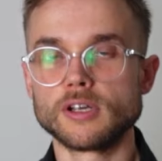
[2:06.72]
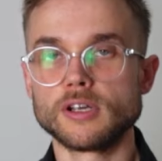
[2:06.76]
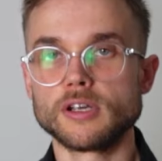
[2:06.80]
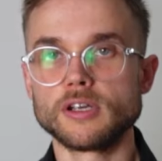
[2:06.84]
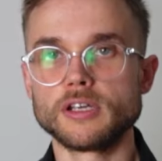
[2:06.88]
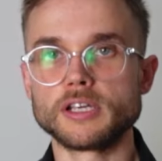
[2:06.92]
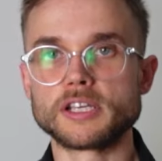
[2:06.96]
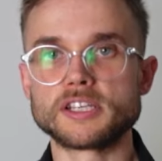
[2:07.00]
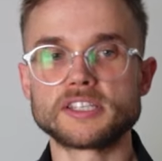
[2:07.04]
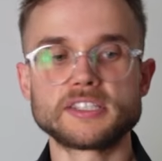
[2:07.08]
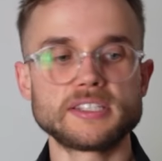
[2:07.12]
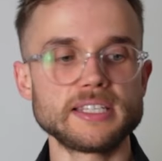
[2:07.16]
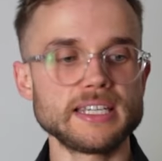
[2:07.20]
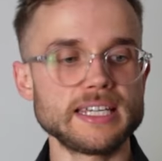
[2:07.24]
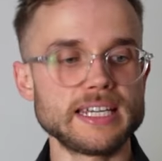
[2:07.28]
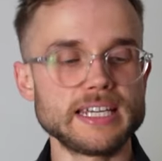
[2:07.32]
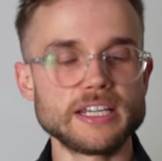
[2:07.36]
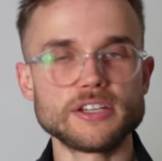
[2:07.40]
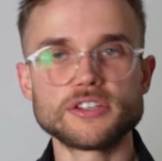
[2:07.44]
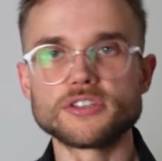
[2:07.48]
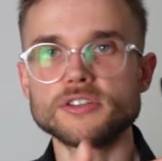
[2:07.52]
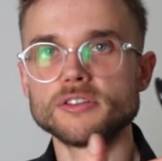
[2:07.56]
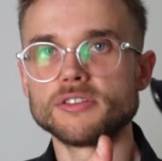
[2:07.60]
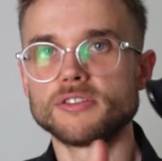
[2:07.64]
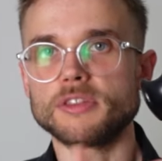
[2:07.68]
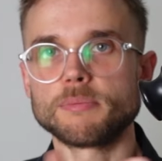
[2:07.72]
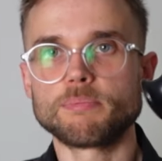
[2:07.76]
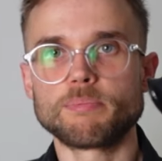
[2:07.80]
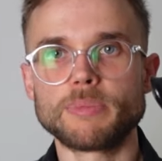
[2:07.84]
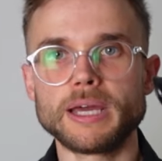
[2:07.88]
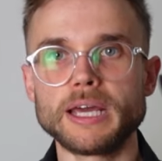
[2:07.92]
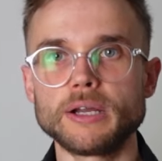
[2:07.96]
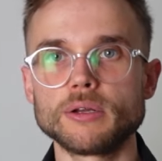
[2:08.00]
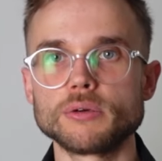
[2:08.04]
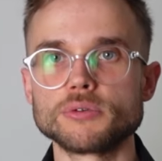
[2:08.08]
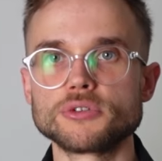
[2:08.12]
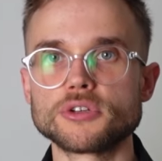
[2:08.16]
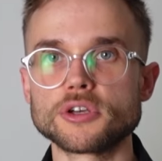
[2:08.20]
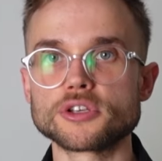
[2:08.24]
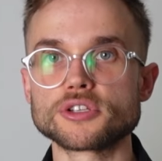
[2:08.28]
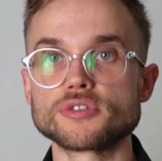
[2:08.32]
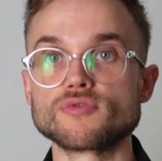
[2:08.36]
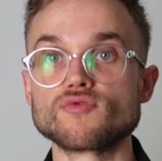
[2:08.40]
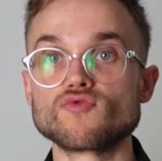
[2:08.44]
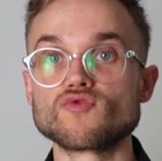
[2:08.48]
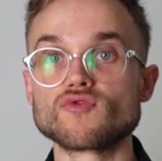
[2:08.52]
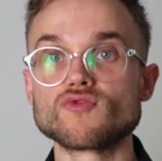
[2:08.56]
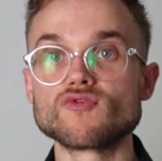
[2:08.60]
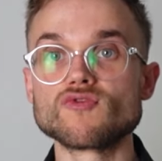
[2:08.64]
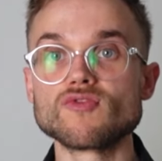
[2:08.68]
you can see the pedal
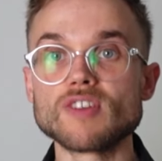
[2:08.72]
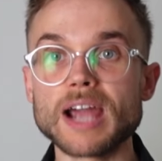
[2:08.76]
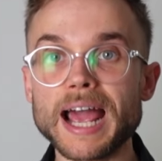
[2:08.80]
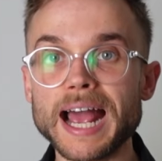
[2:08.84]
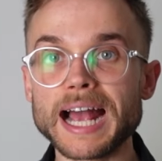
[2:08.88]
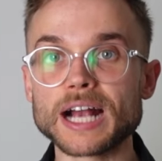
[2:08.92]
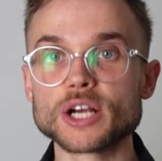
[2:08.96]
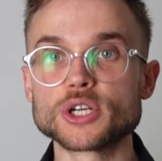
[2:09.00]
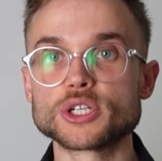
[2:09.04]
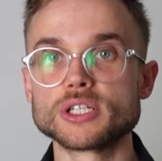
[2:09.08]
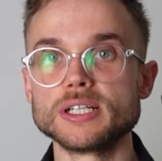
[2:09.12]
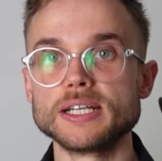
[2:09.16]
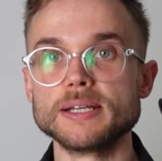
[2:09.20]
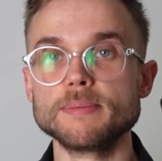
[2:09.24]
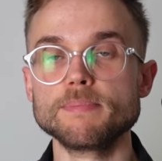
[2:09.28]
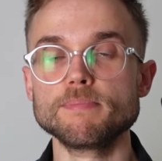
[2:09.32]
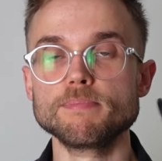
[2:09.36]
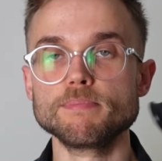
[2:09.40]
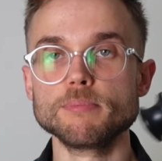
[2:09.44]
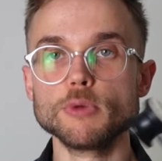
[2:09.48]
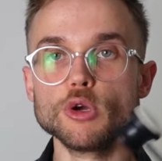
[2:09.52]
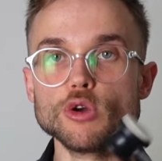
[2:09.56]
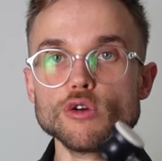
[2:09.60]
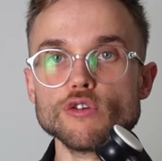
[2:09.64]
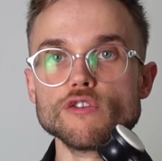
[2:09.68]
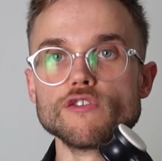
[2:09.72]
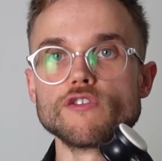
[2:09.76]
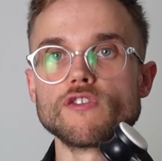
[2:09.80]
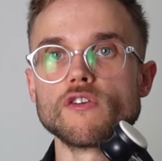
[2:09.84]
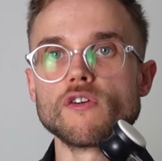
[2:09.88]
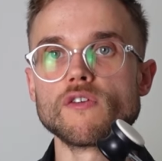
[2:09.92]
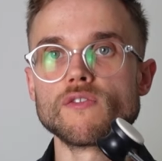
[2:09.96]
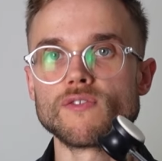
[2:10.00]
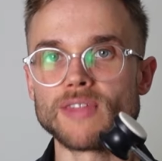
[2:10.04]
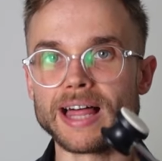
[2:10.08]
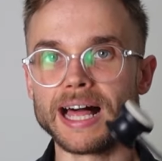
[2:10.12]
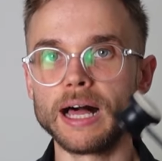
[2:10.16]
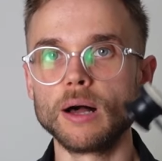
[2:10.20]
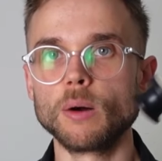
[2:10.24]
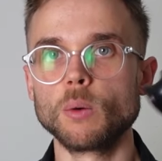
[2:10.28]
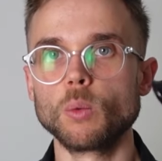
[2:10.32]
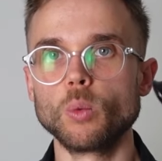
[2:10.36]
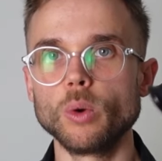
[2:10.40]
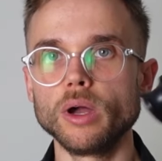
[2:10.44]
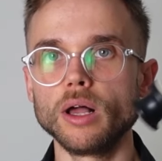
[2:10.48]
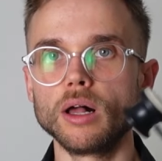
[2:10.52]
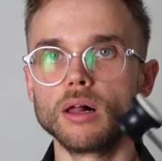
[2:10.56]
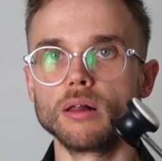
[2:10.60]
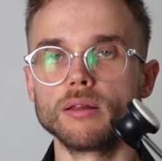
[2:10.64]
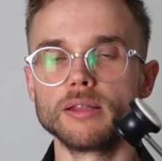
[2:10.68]
doesn't actually move that
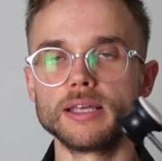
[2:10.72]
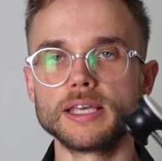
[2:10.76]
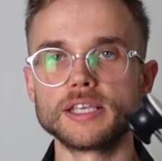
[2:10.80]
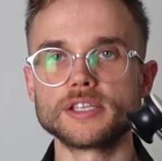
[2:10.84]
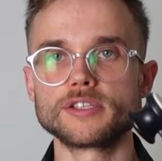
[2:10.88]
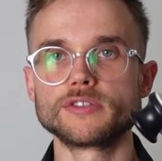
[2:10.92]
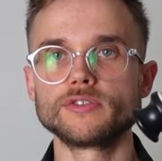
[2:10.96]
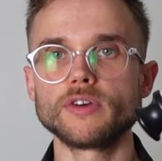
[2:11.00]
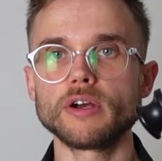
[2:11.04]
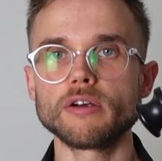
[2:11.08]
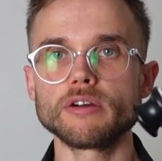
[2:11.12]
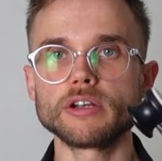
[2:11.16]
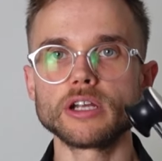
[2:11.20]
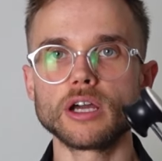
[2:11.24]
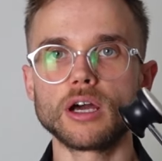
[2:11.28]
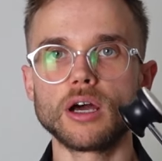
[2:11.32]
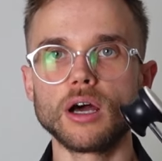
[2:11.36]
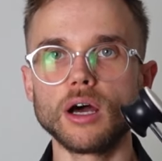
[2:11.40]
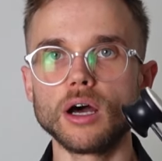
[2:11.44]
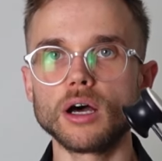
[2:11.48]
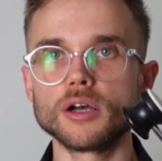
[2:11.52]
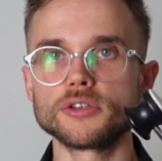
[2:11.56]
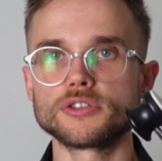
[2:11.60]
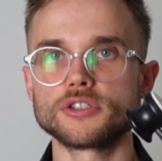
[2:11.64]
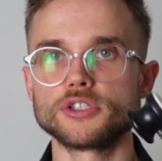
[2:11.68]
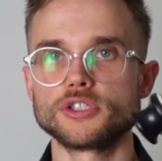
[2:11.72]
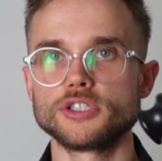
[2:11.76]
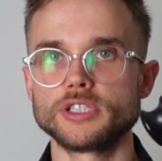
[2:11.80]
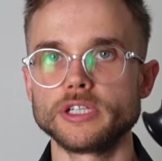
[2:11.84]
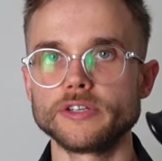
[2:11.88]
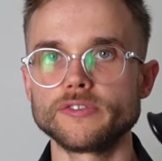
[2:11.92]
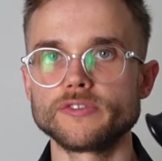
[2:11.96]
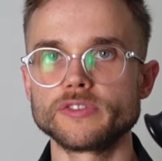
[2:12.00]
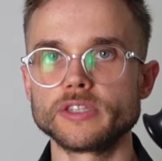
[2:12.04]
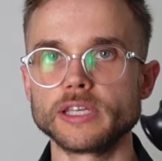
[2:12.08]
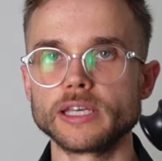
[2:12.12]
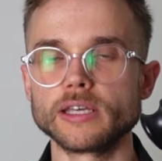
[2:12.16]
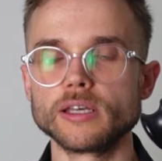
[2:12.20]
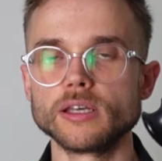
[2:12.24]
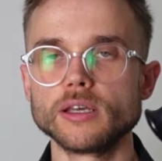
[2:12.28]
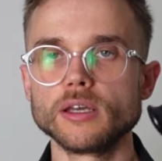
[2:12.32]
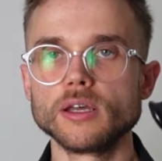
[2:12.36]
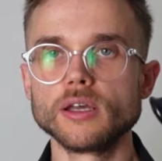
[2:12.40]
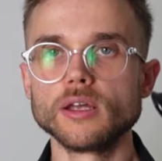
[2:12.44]
well. It's very hard to shift it.